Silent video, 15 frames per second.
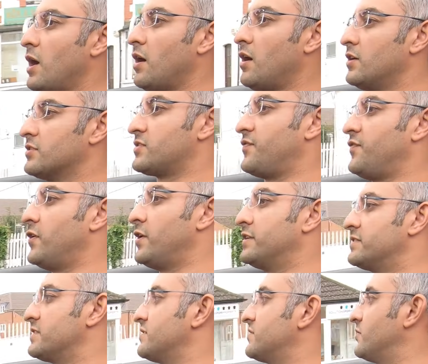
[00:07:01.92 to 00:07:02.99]
hard to
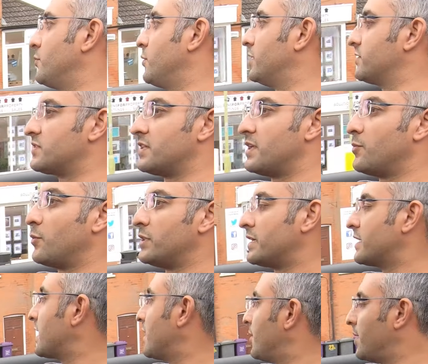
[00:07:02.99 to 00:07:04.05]
find decent ones, and then when they
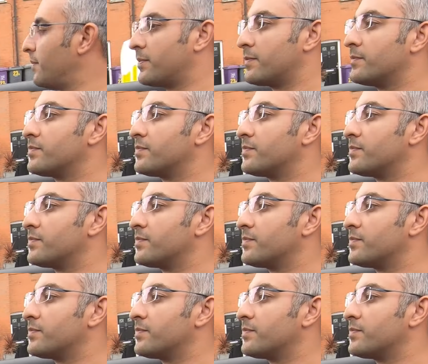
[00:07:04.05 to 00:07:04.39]
come up,